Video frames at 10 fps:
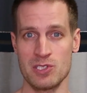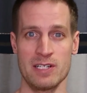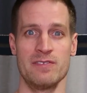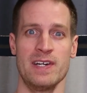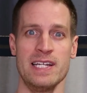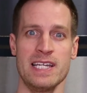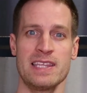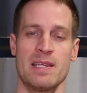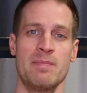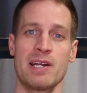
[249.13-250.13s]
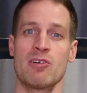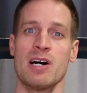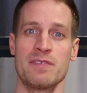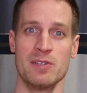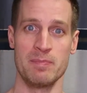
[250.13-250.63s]
start fighting it, the better
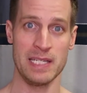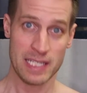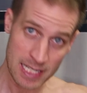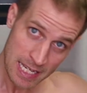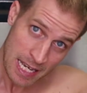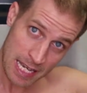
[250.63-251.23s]
off you'll be.